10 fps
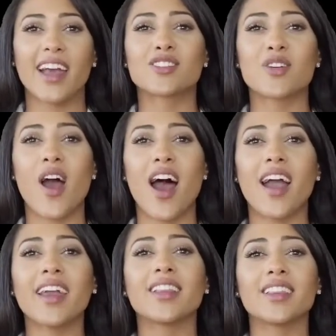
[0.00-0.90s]
Enjoy
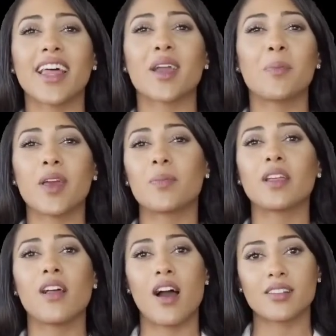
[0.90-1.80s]
the authentic
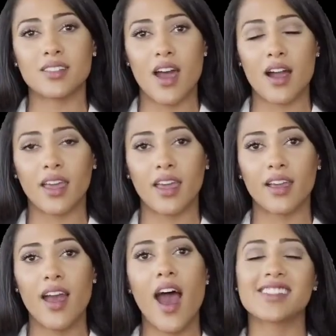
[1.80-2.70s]
beauty of these kitchen
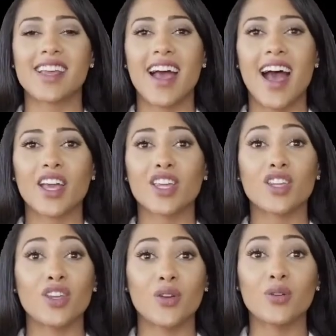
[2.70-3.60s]
staples, which are
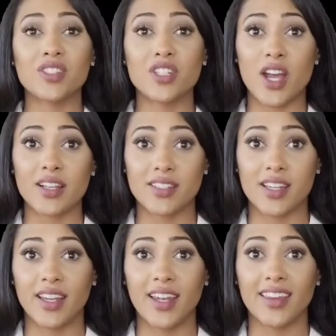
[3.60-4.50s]
not only
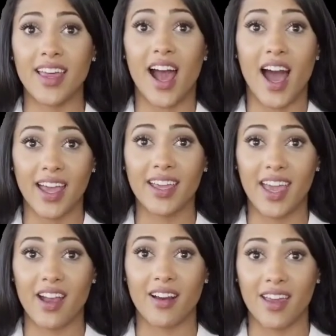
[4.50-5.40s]
tantalizing to your
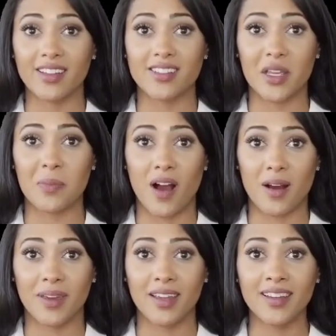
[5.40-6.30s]
taste buds but
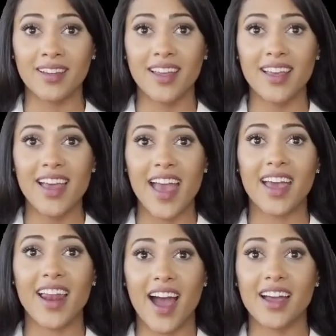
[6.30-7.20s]
also quite amazing
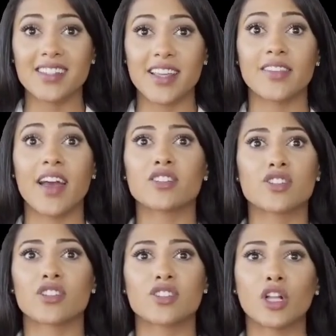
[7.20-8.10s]
drivers to
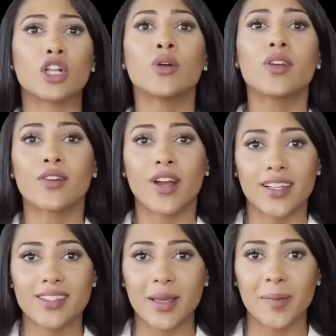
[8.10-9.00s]
flaunt gorgeous pink
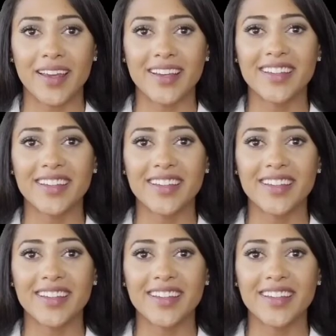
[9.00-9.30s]
nipples.